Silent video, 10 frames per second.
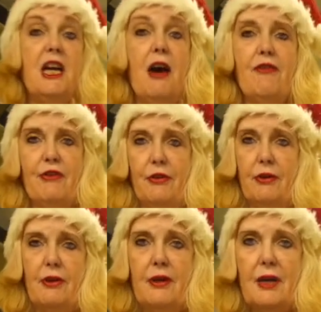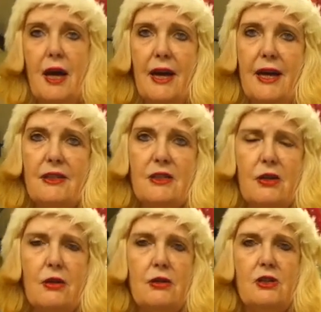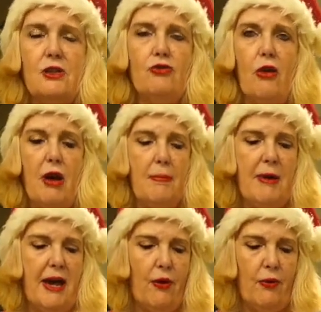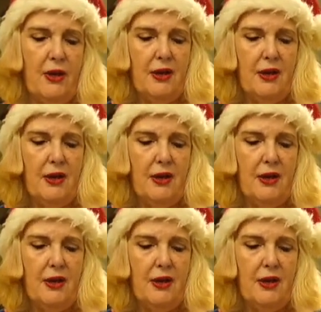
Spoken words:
the oven, okay, to dry them out.